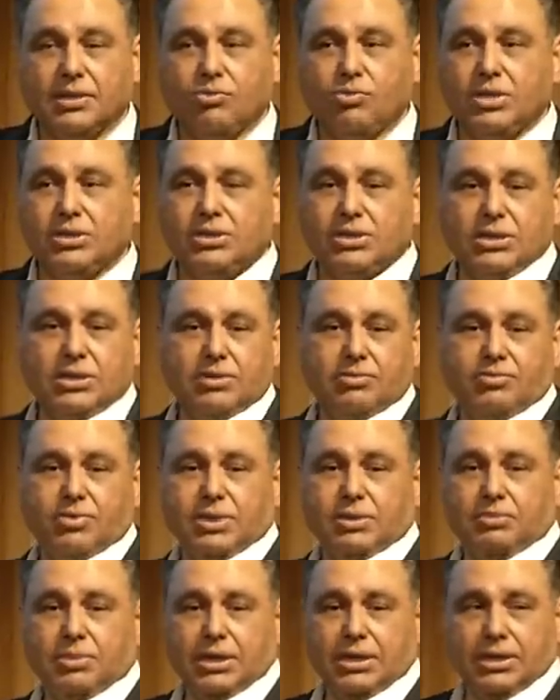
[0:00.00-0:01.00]
Question in the
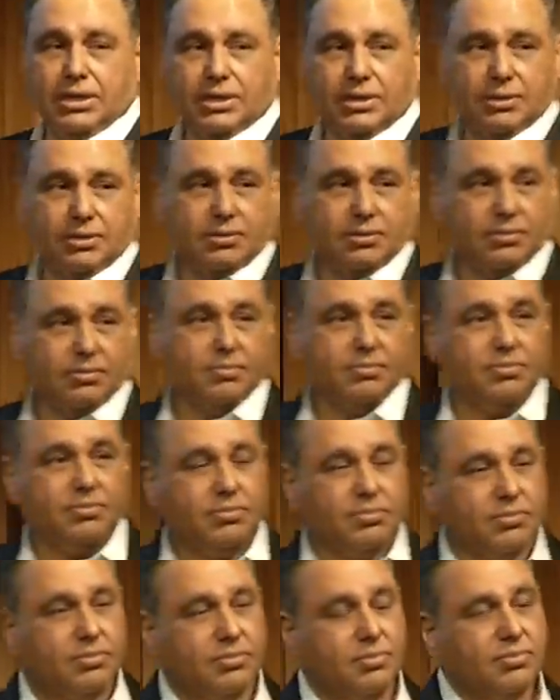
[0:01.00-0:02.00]
beginning.
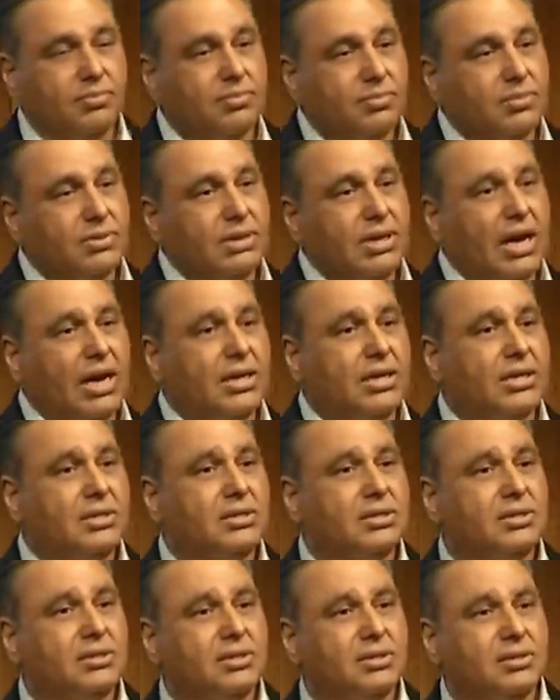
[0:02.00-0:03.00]

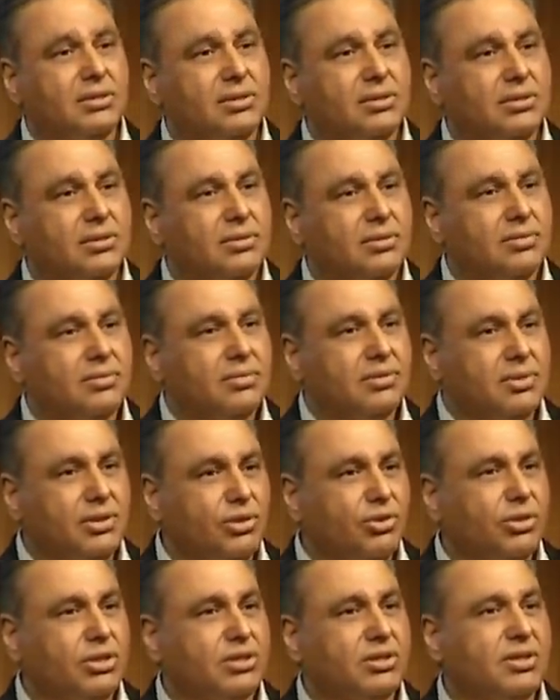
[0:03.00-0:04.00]
Angat,
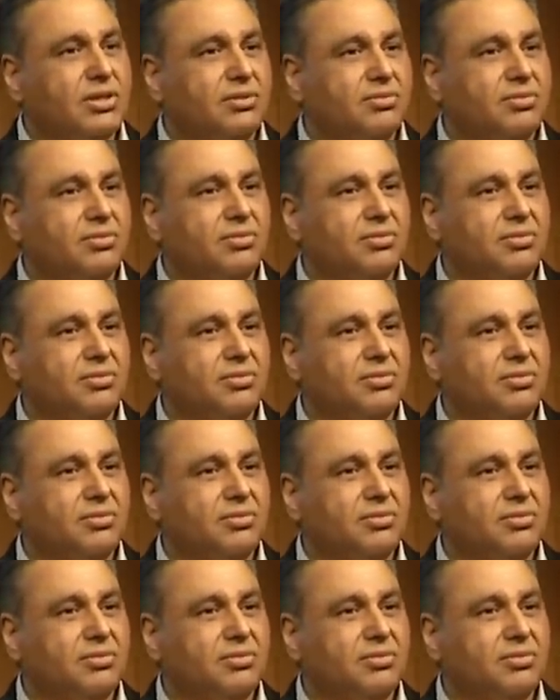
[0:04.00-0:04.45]
you know this stuff.